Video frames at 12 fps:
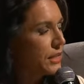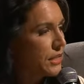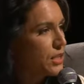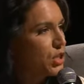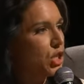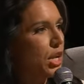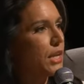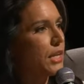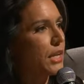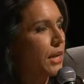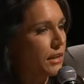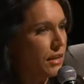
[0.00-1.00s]
Liz
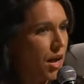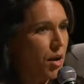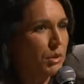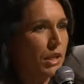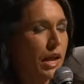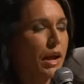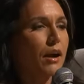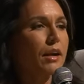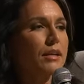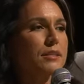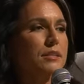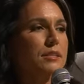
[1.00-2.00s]
Cheney, and Kamala
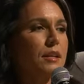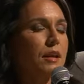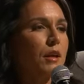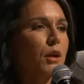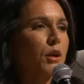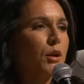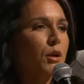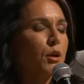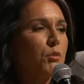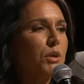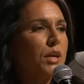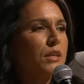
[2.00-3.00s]
Harris,
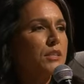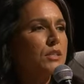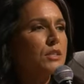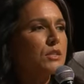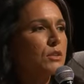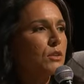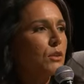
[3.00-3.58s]
because